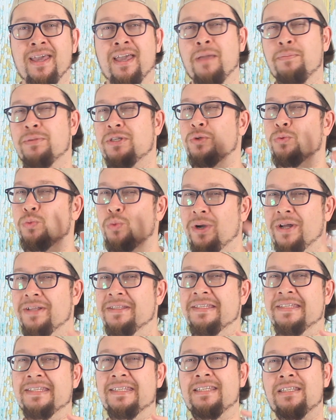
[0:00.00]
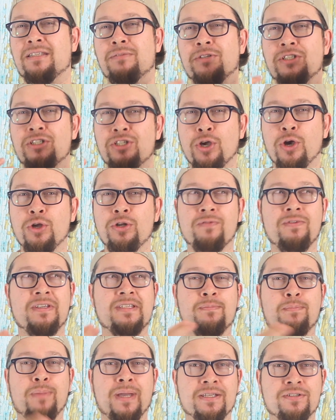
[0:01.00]
Episode 1 sees the return of
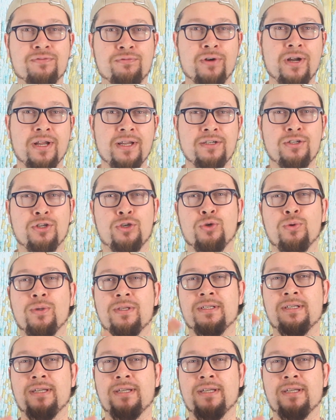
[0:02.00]
his best friend, who is